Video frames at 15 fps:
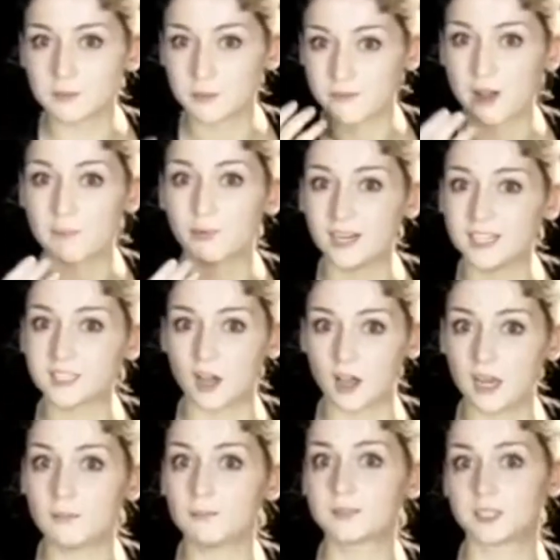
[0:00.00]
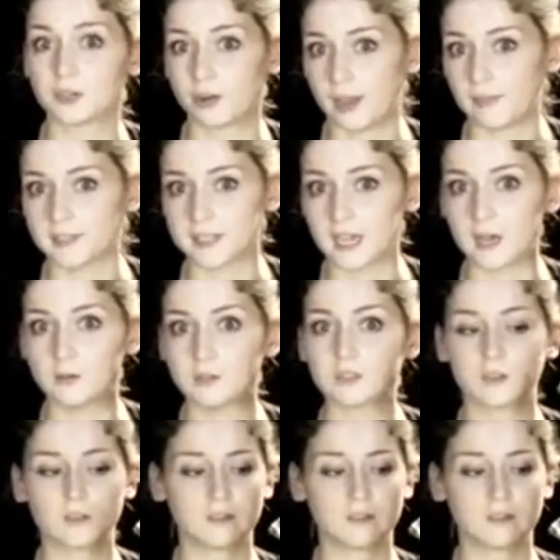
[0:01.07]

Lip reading: We vibrate our lips to create the sound.